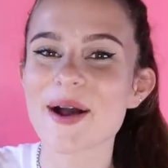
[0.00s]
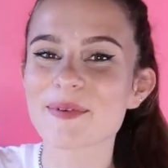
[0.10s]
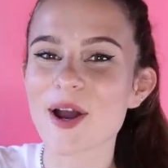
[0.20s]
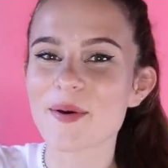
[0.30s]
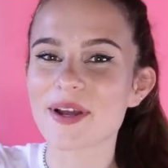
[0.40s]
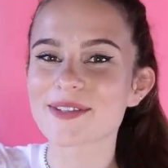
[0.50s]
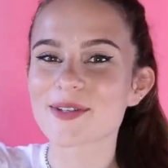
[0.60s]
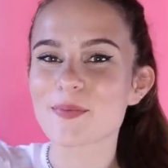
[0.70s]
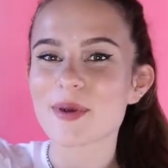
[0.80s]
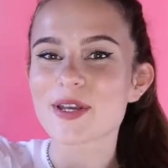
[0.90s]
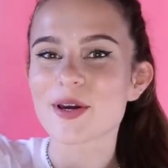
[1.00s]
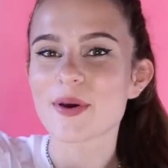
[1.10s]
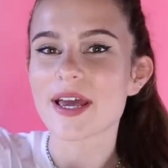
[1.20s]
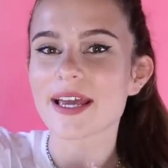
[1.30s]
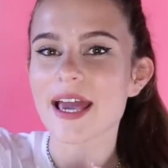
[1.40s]
I'm going to be
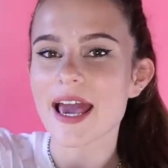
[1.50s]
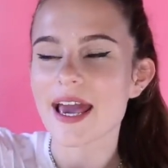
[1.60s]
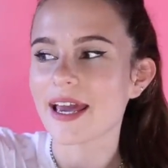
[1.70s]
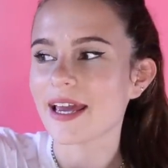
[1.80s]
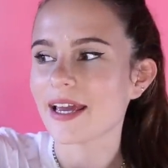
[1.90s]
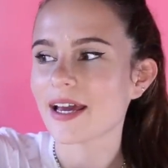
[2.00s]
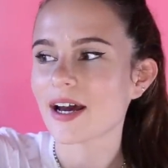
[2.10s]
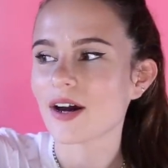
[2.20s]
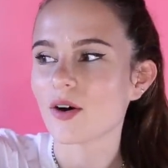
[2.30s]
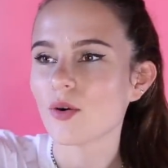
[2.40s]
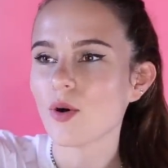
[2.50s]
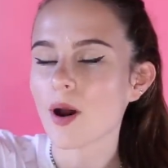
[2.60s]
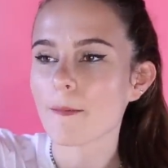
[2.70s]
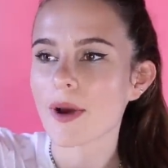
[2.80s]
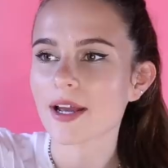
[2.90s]
doing a,
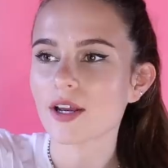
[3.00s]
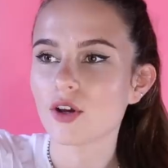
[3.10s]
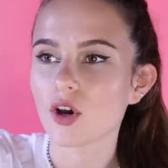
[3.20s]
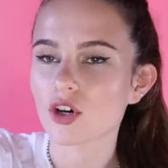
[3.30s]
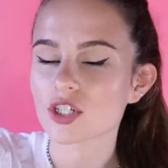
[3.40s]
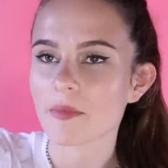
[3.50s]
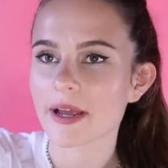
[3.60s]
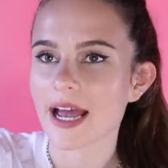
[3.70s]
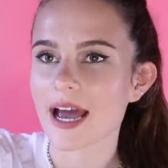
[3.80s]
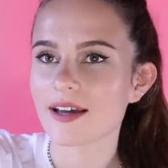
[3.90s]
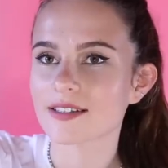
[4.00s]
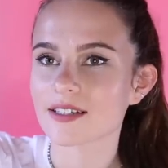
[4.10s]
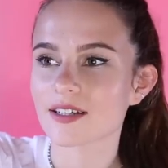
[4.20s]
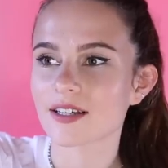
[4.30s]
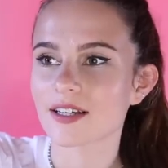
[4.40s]
oh my gosh, my cat
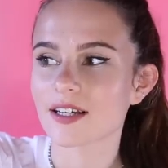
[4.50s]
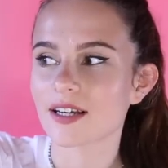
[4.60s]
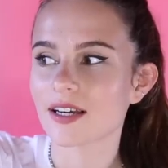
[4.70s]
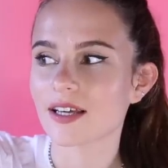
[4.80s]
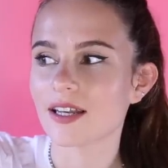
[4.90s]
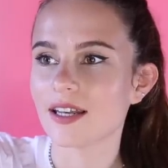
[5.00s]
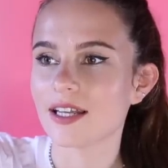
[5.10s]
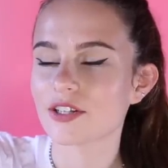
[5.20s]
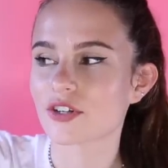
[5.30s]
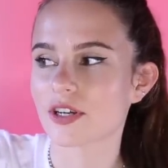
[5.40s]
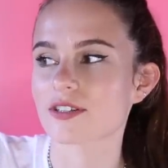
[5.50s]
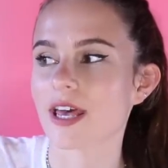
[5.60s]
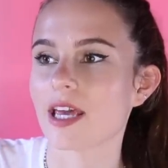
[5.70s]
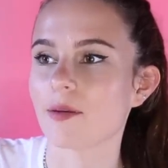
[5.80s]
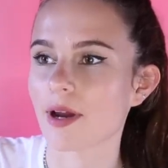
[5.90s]
literally just
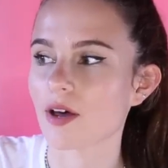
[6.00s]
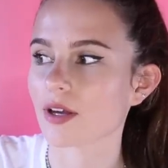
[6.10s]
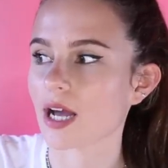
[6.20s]
ate my other